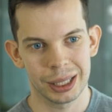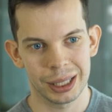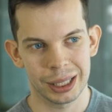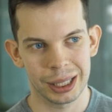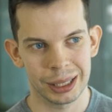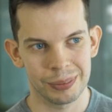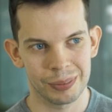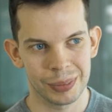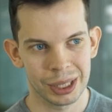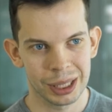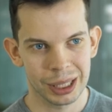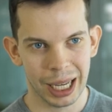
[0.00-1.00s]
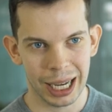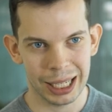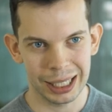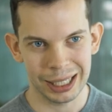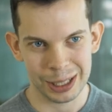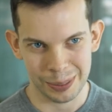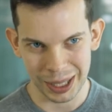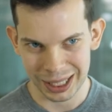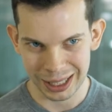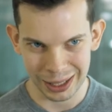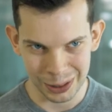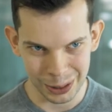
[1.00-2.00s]
Um, I
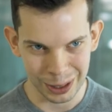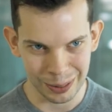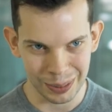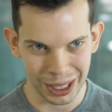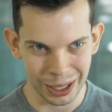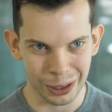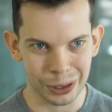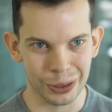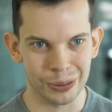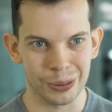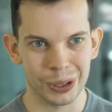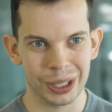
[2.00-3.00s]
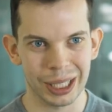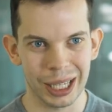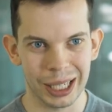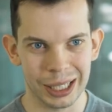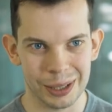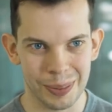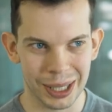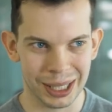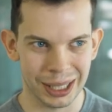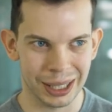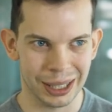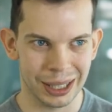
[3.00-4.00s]
expected it's going to be a lot of work. I
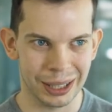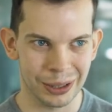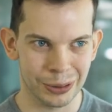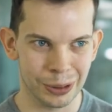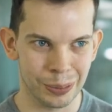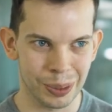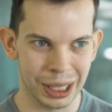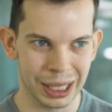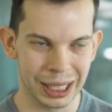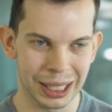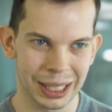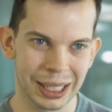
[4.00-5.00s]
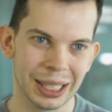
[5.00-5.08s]
expected there would be